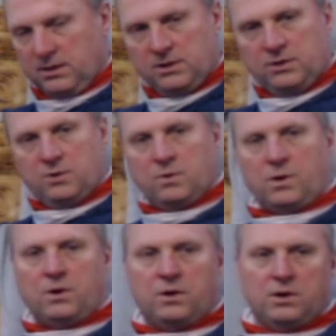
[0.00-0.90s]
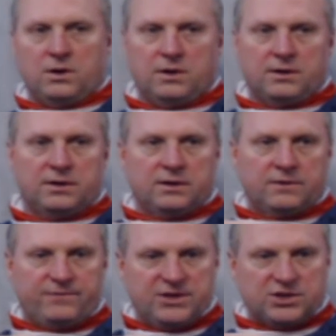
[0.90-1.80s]
you are
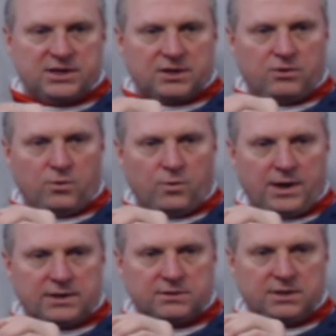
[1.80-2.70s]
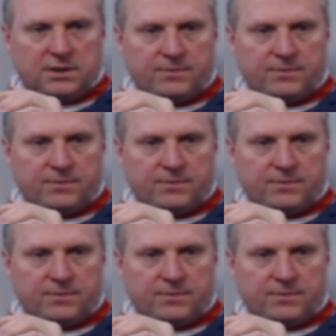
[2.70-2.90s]
fishing it correctly,